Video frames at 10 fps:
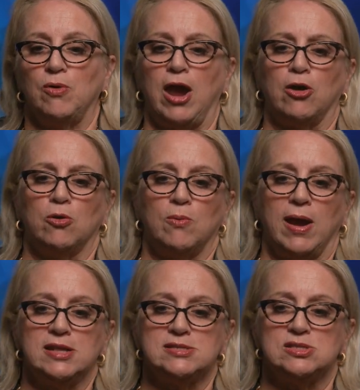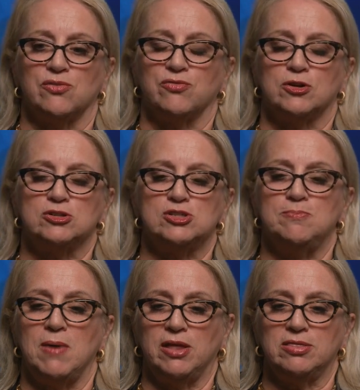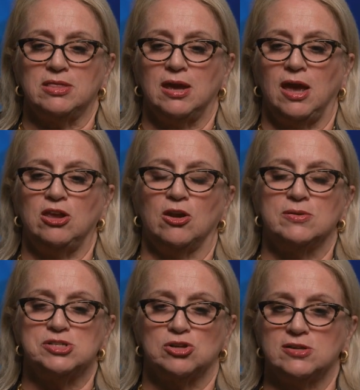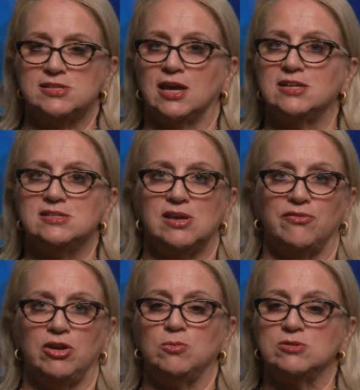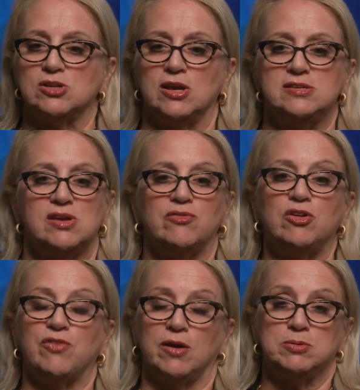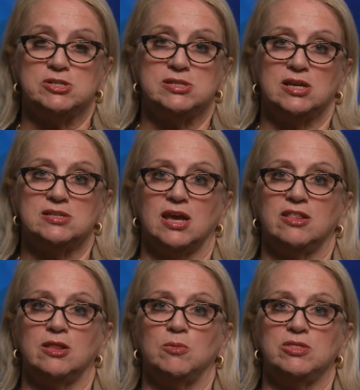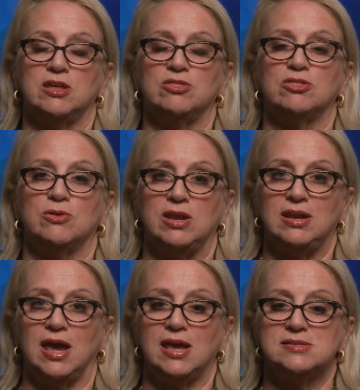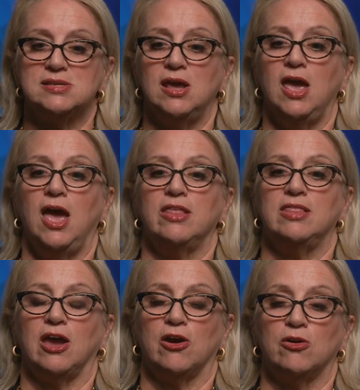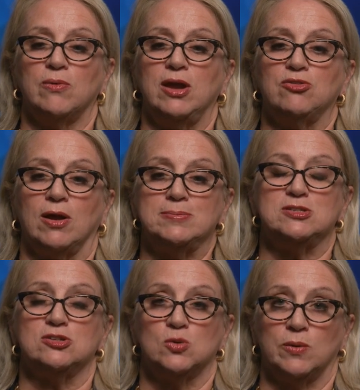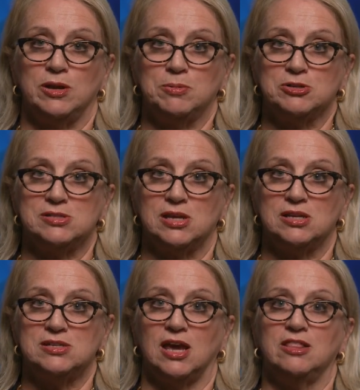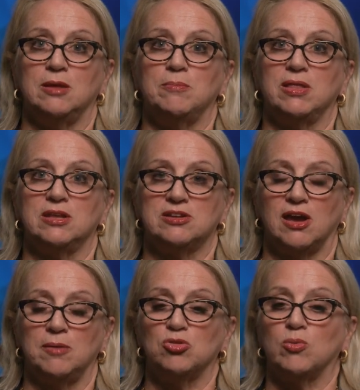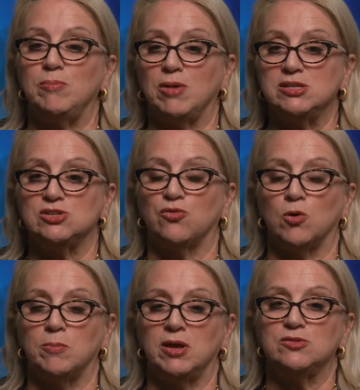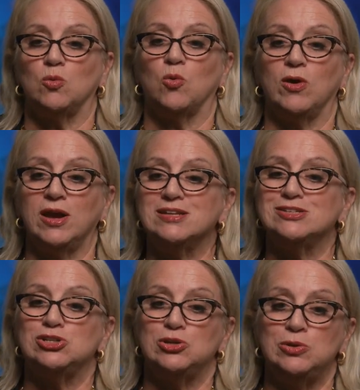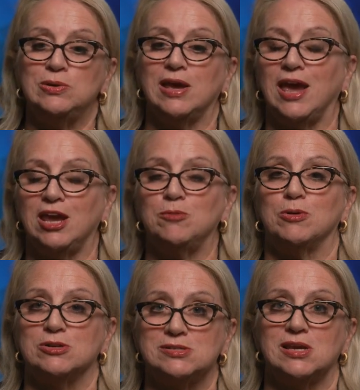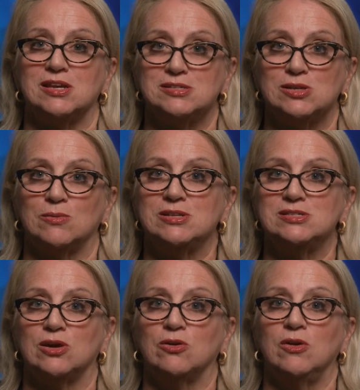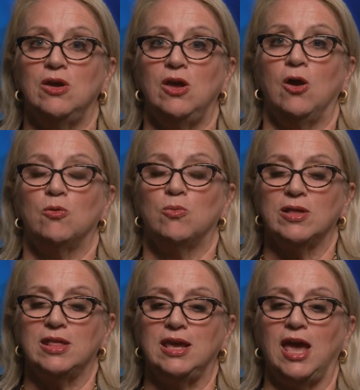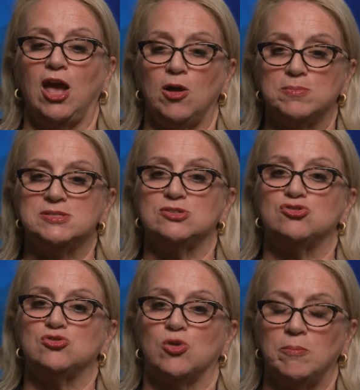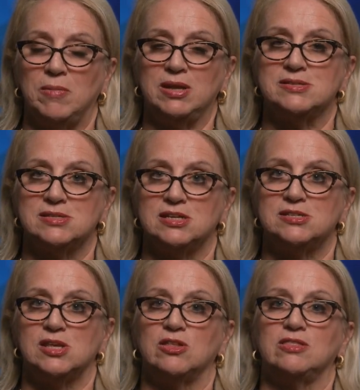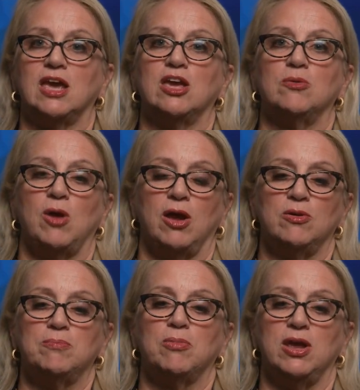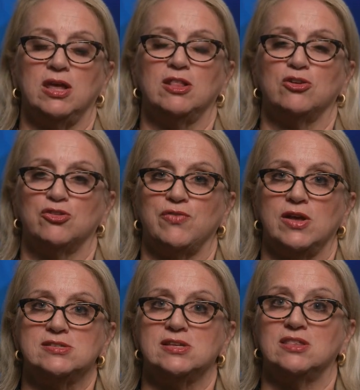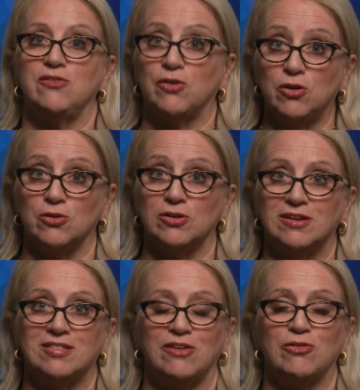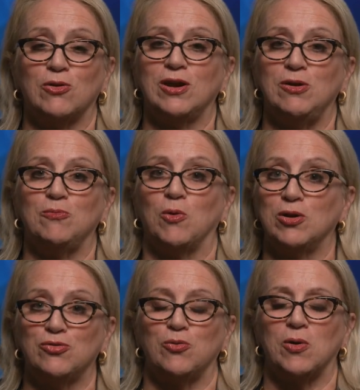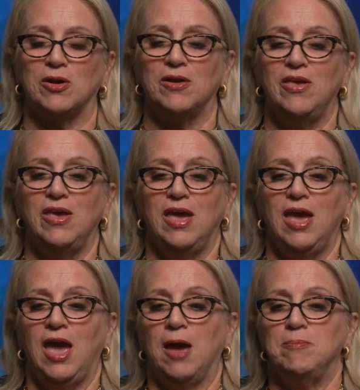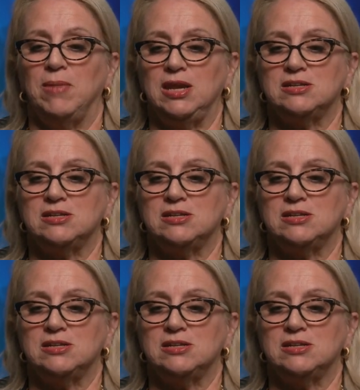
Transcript: error rates the first month, it starts out at 75%, and then within 30 days, the error rate drops to 20%, and then by the time 3 months to 4 months, we're at 2 to 8%. So really helps tremendously so that they can bring in those funds that they've earned, they've already worked for. Many